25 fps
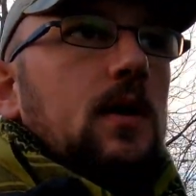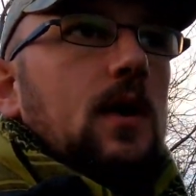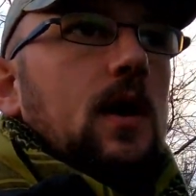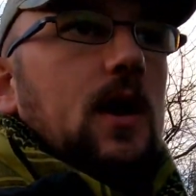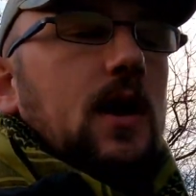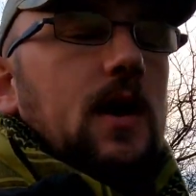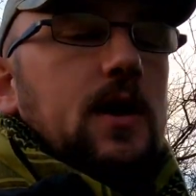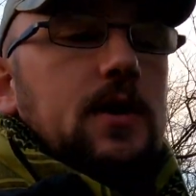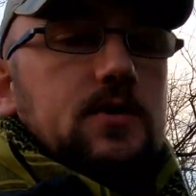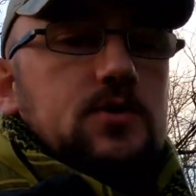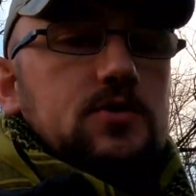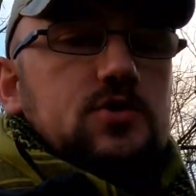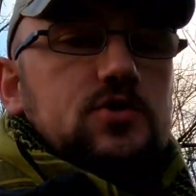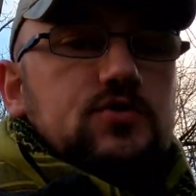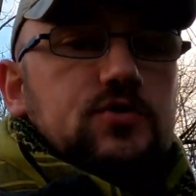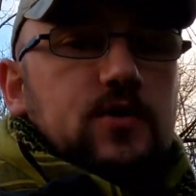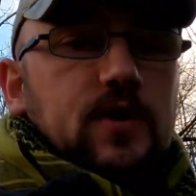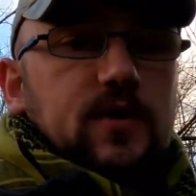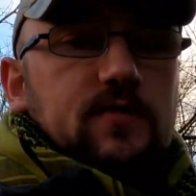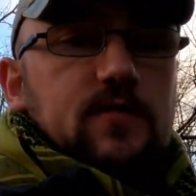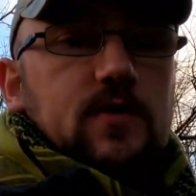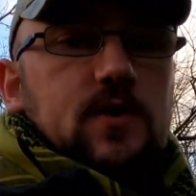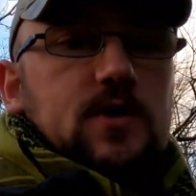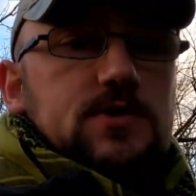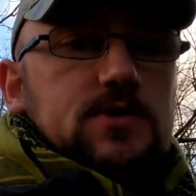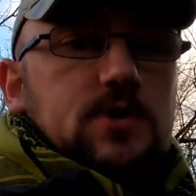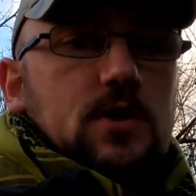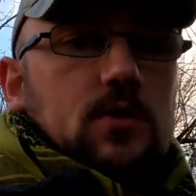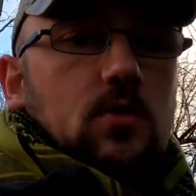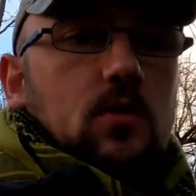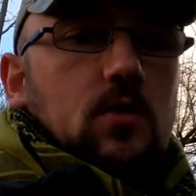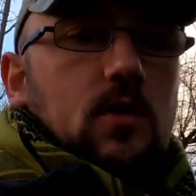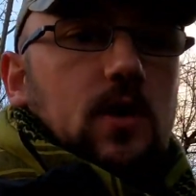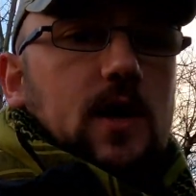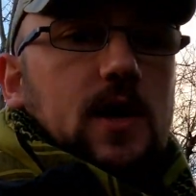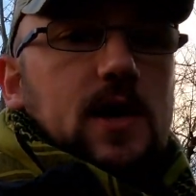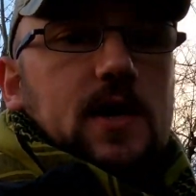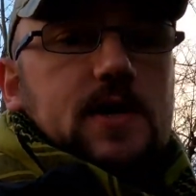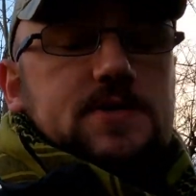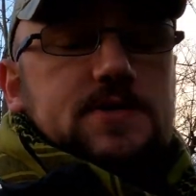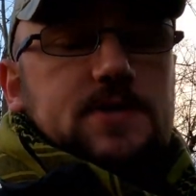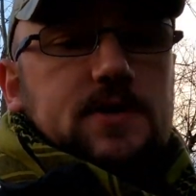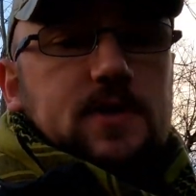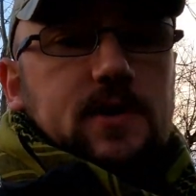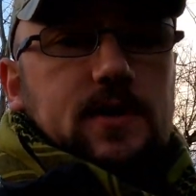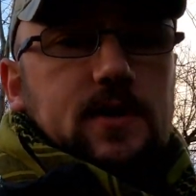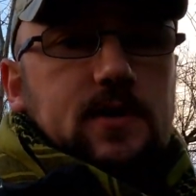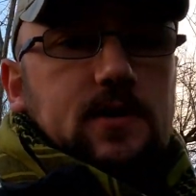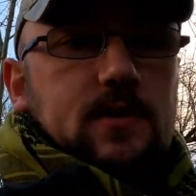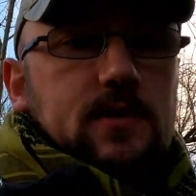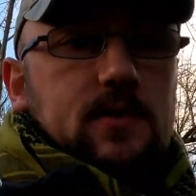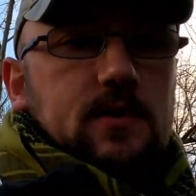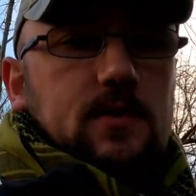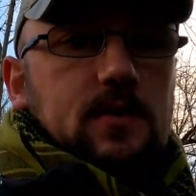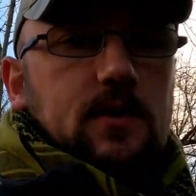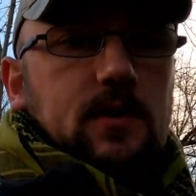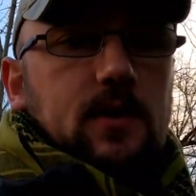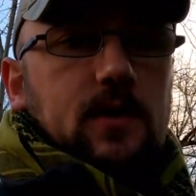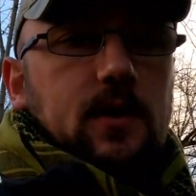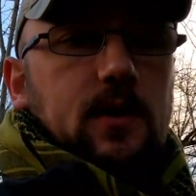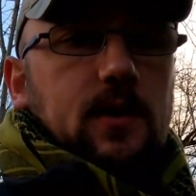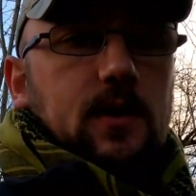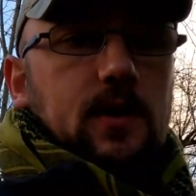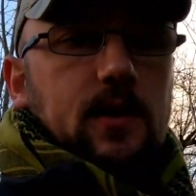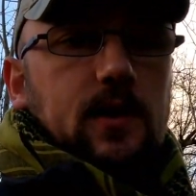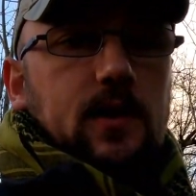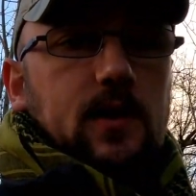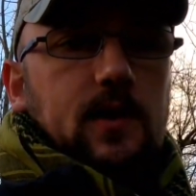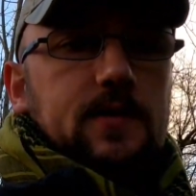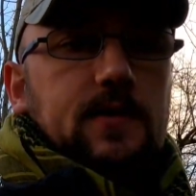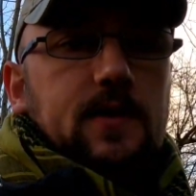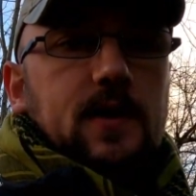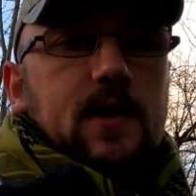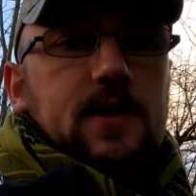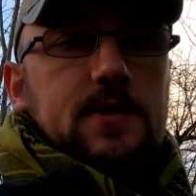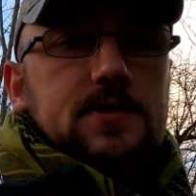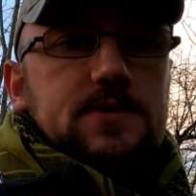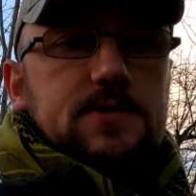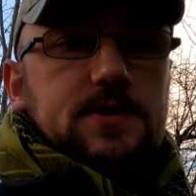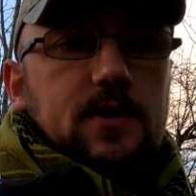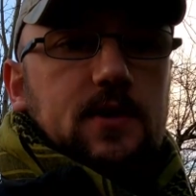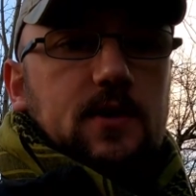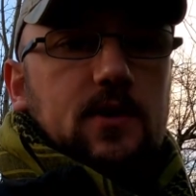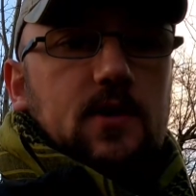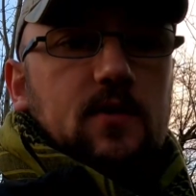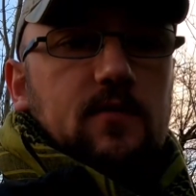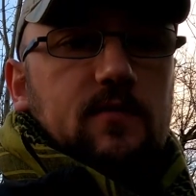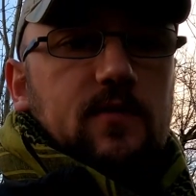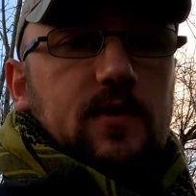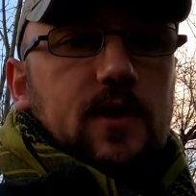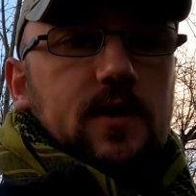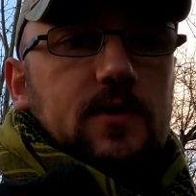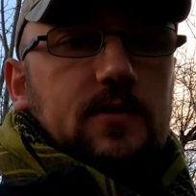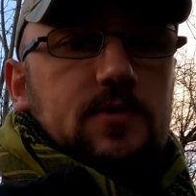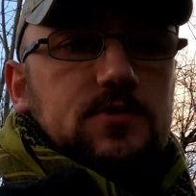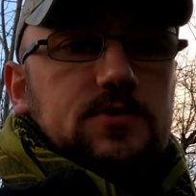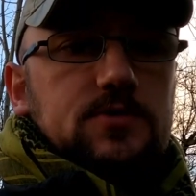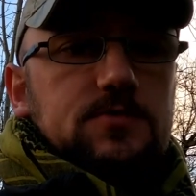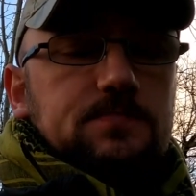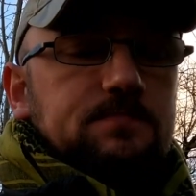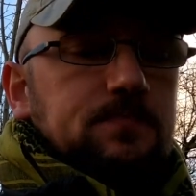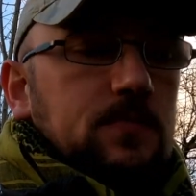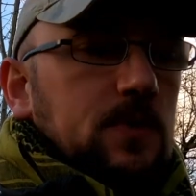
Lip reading: and Strathaven has a lot of history attached to the Covenanters.